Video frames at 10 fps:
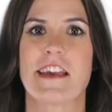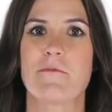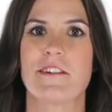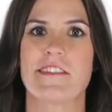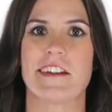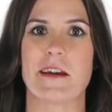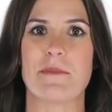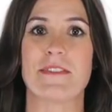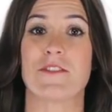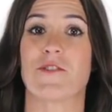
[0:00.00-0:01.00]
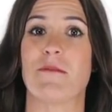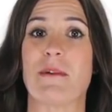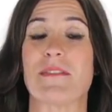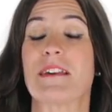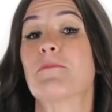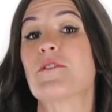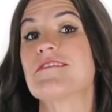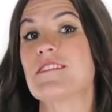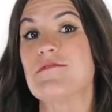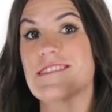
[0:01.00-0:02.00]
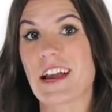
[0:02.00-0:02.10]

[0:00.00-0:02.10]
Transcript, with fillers: the same reason that that I beat the drum about the importance of